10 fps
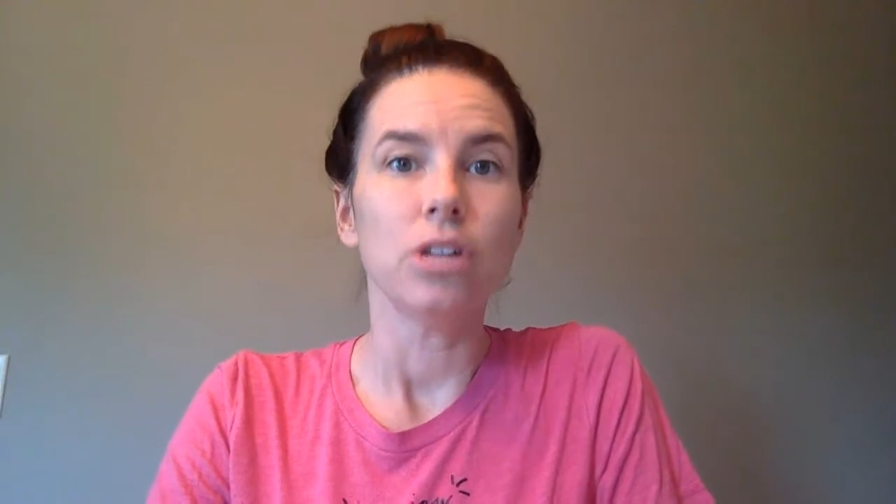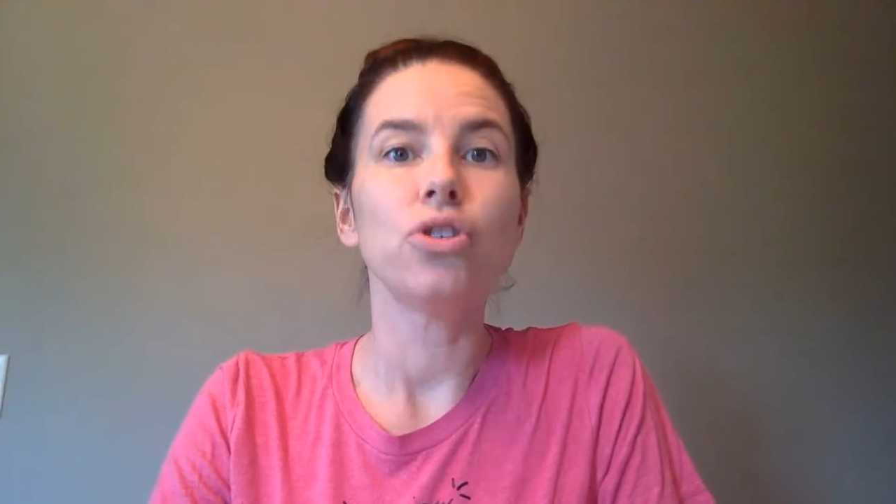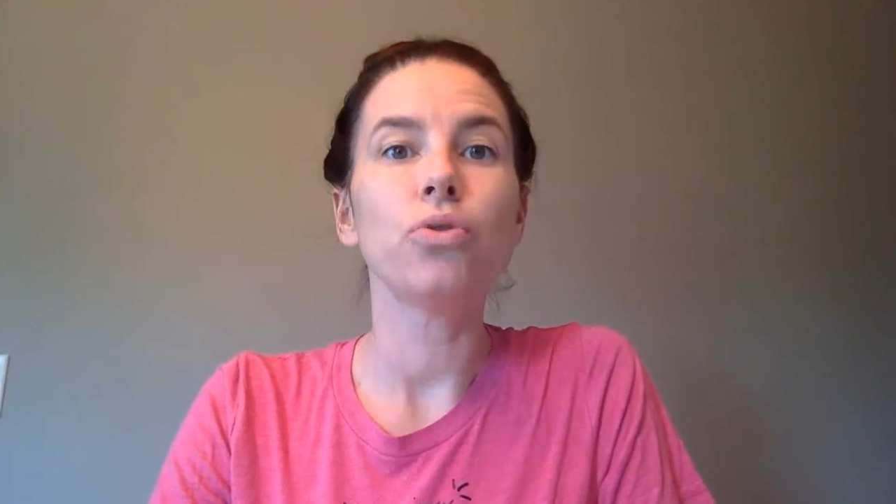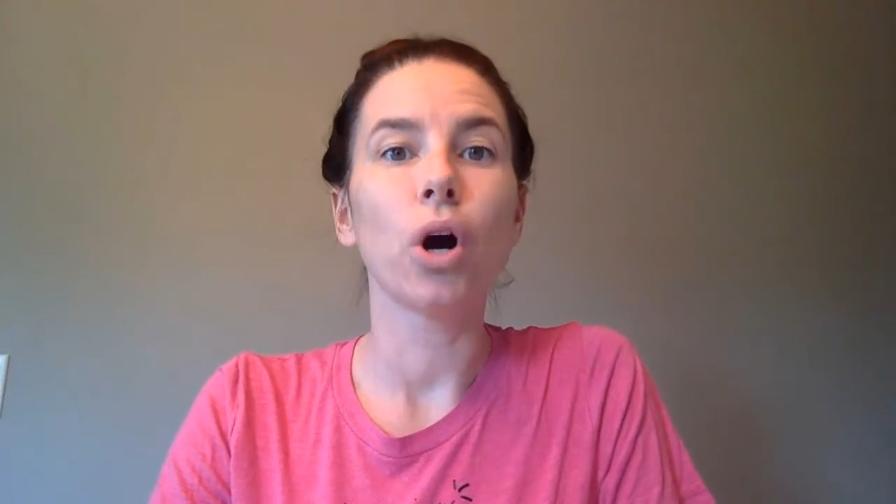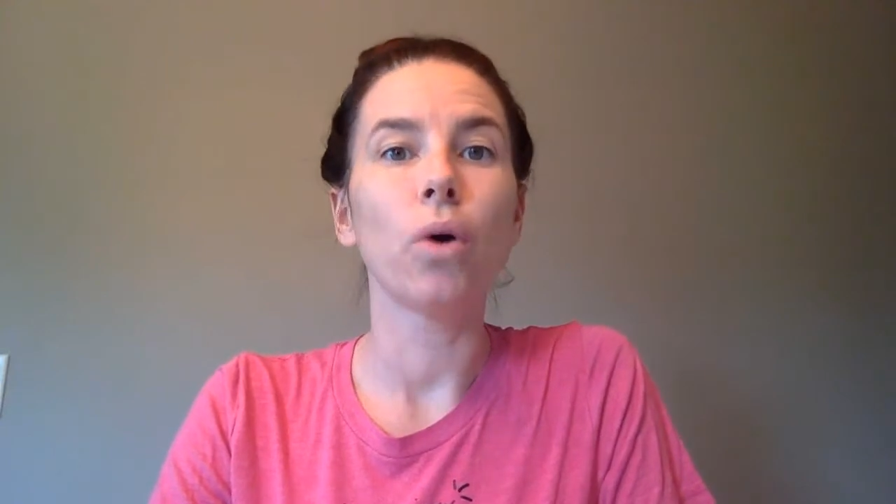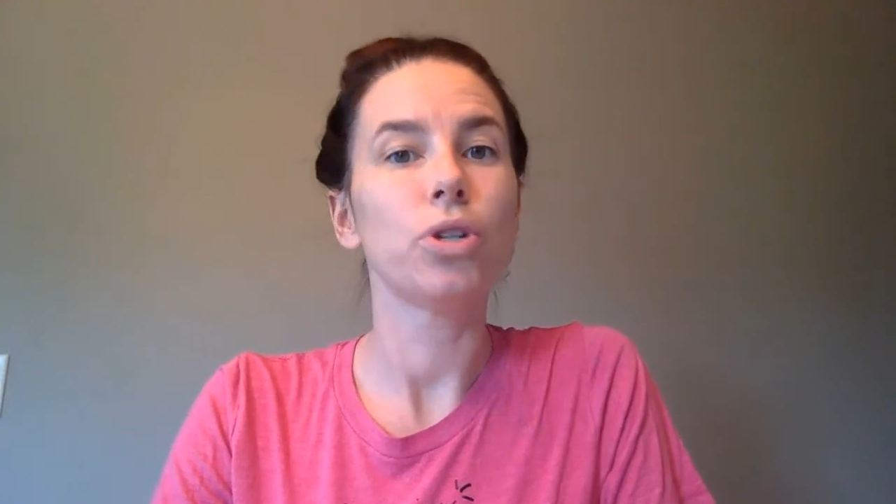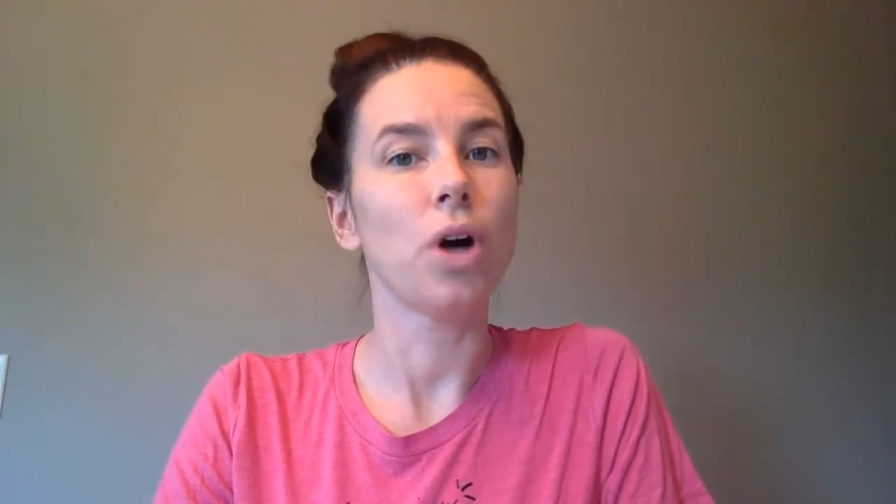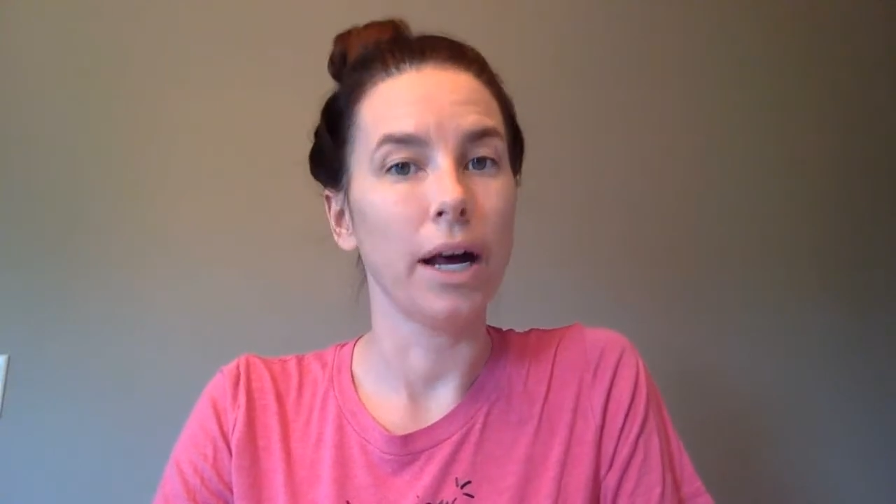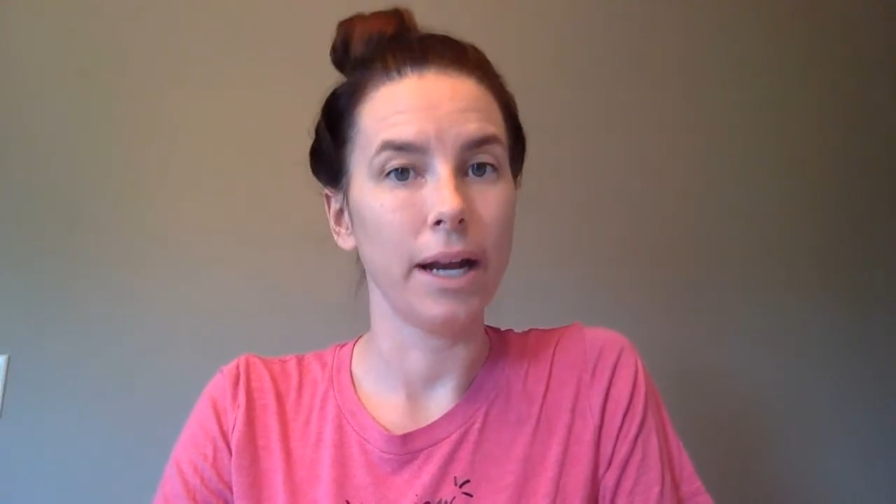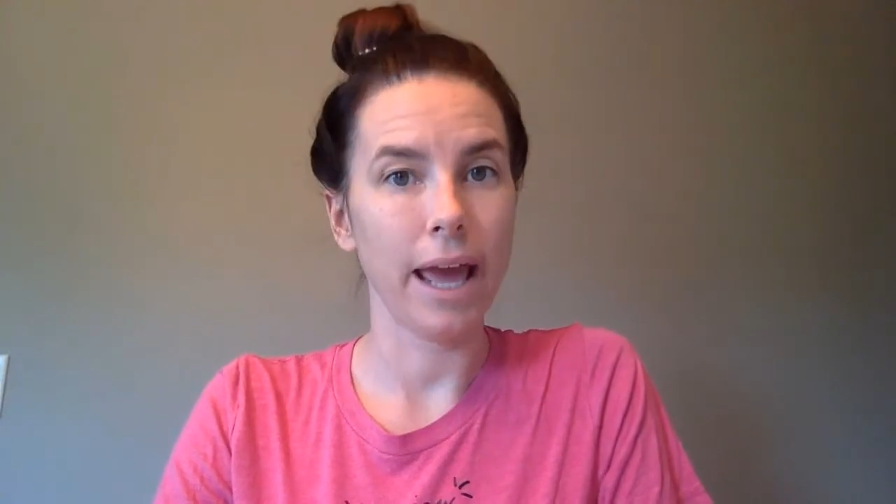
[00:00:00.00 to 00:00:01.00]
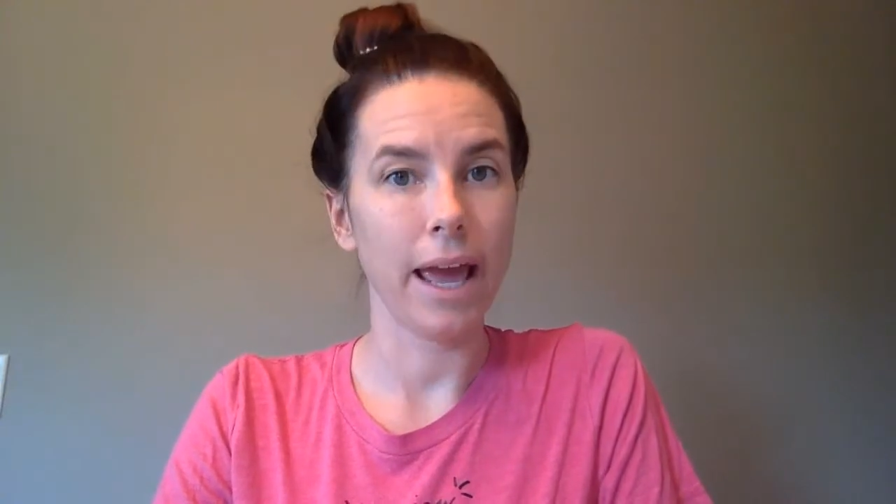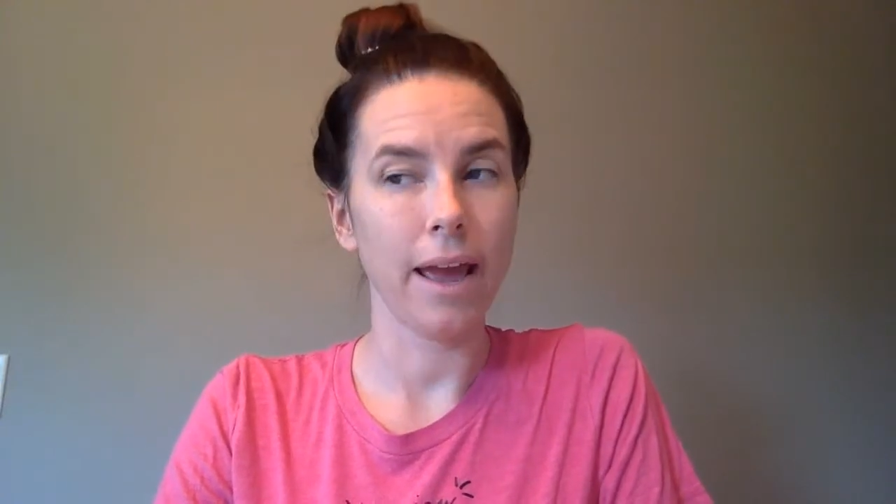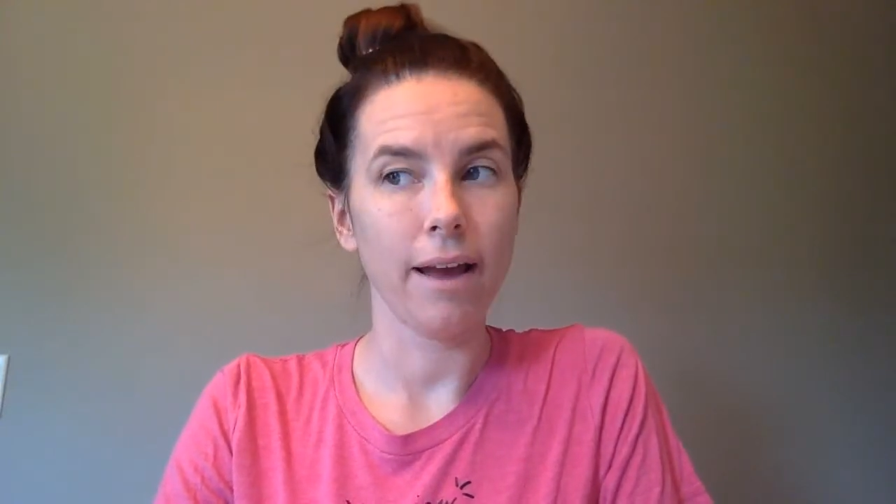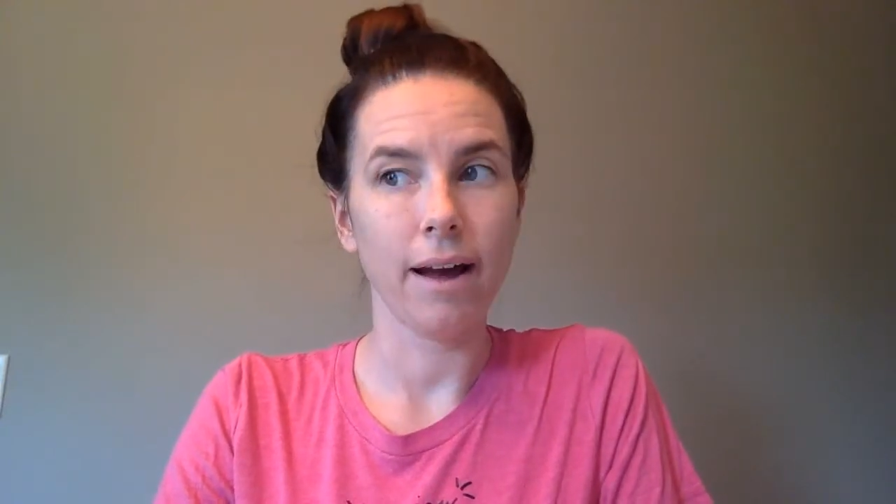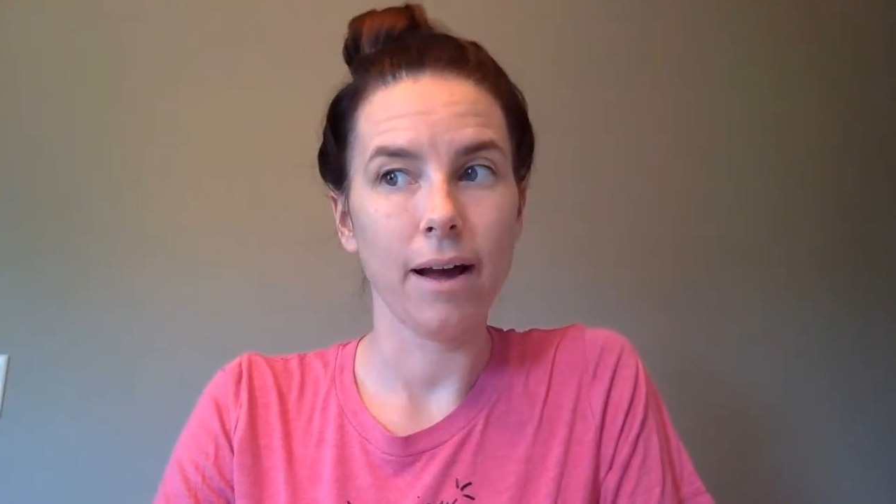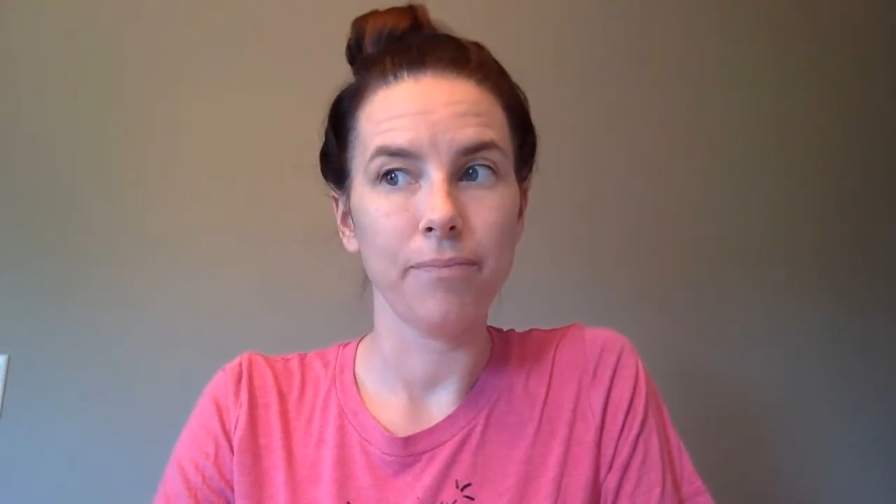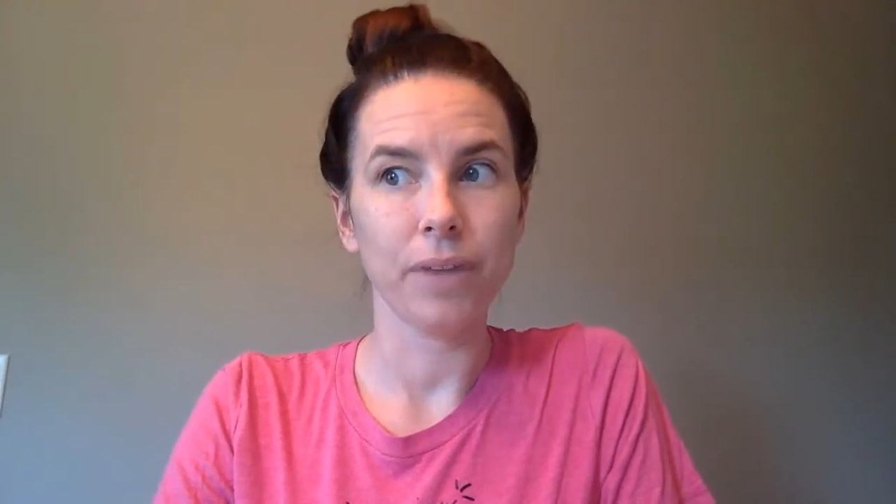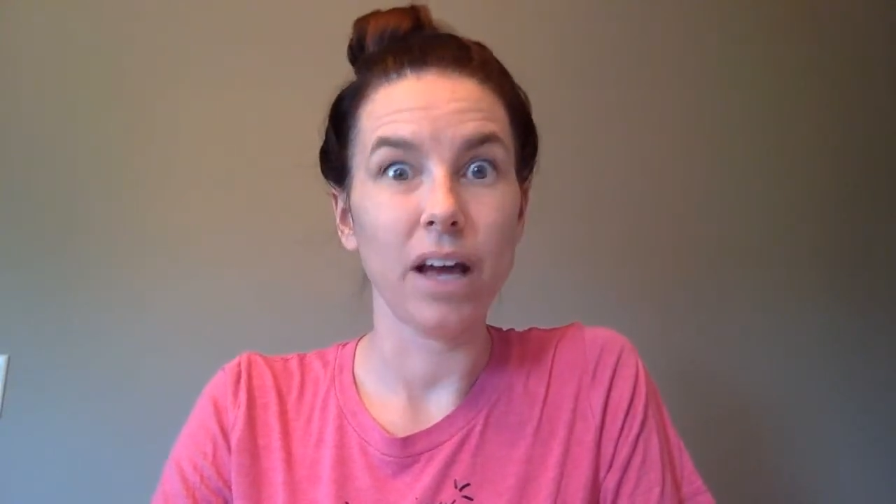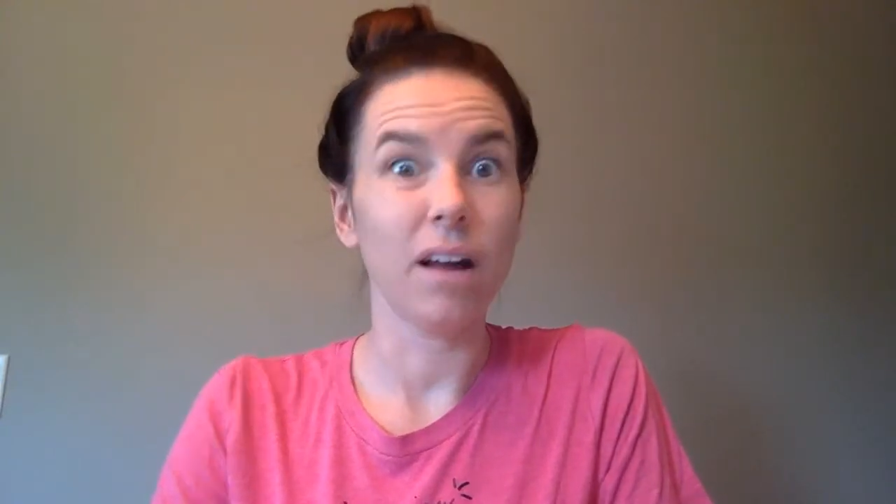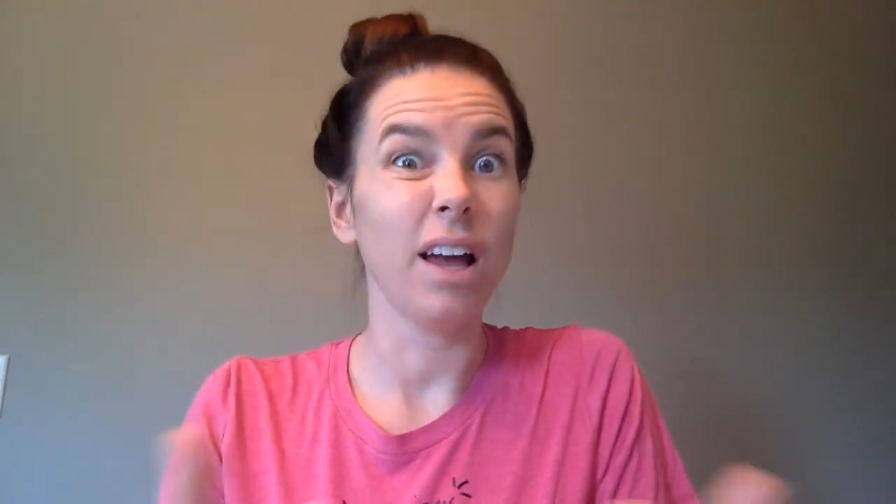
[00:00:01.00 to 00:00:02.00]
to go on a, um, a,